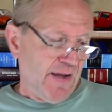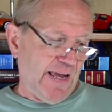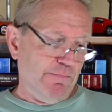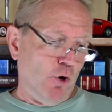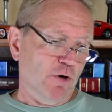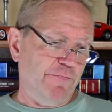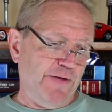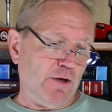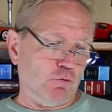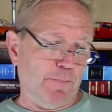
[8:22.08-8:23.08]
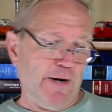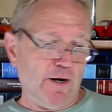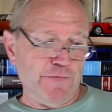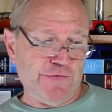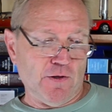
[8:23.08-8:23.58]
a motor vehicle
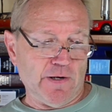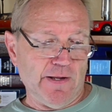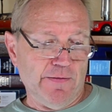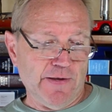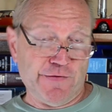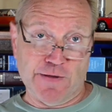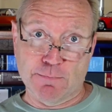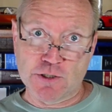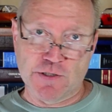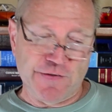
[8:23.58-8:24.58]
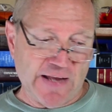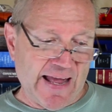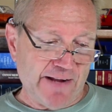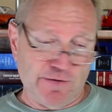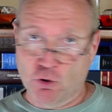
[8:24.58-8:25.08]
repair facility that is subject to this
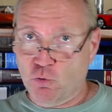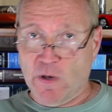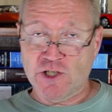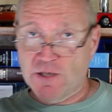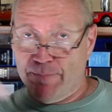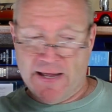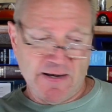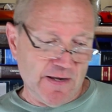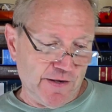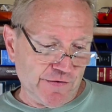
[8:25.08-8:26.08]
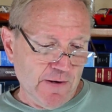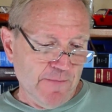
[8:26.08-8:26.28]
act, no question that Bettin is,